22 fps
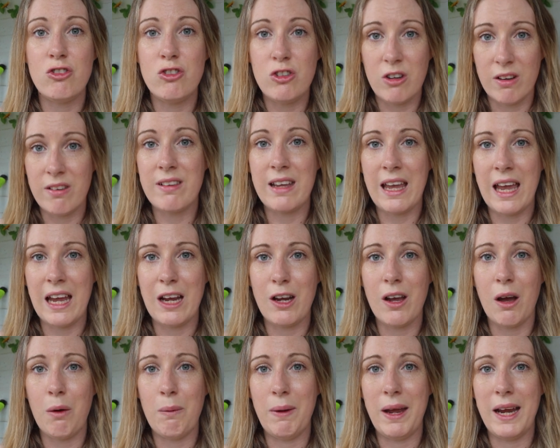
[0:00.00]
just getting
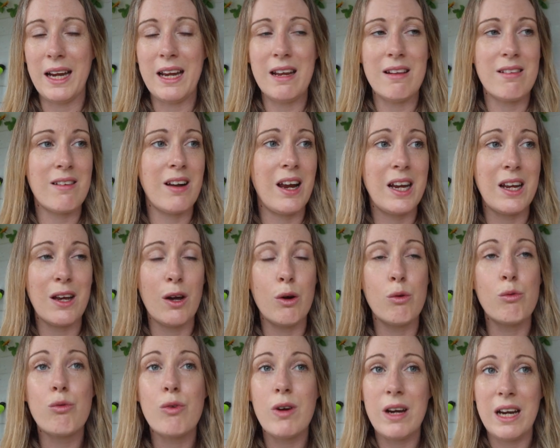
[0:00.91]
going it's like a
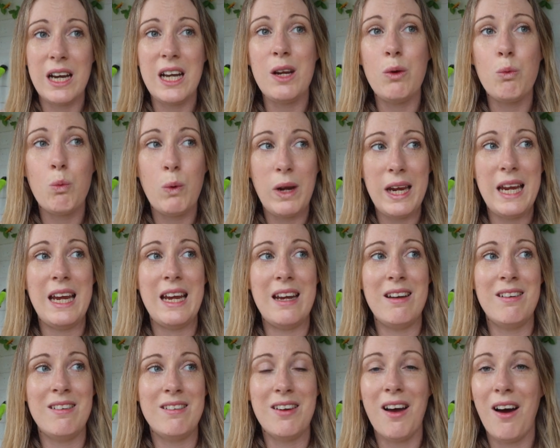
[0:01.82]
really
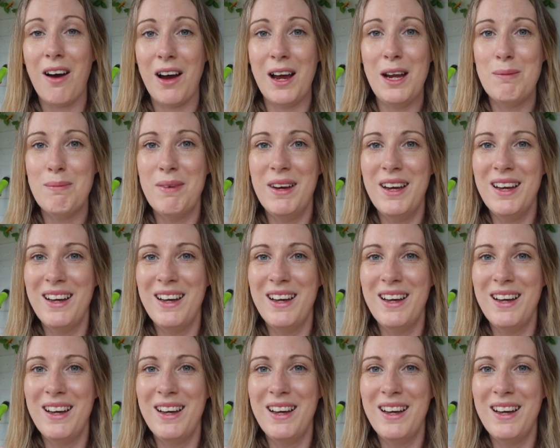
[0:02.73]
weird time